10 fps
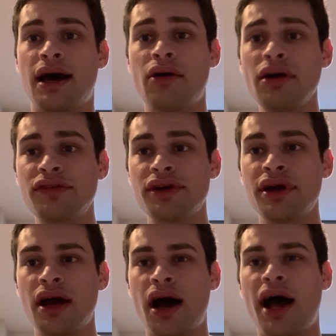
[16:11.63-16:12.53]

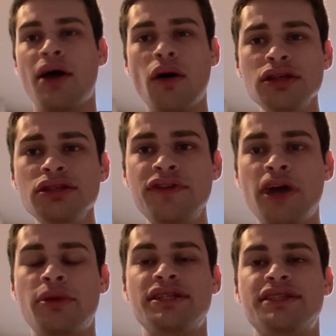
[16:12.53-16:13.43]
However, I also
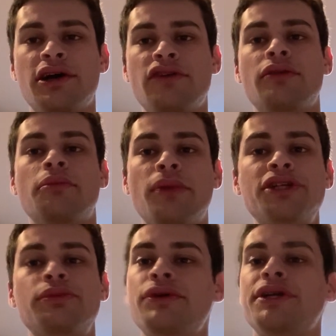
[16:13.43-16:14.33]
found myself
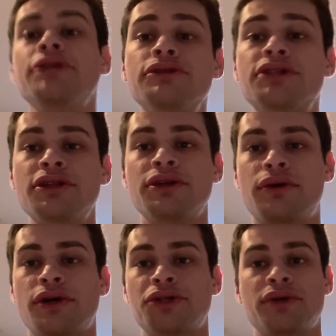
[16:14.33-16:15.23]
much more interested in the
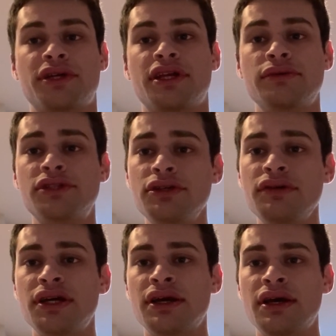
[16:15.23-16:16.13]
coursework that I was
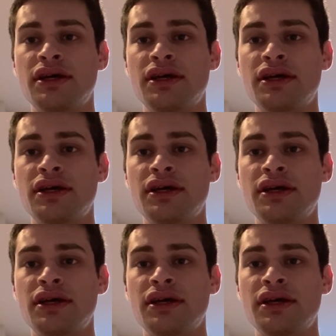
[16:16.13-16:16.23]
doing.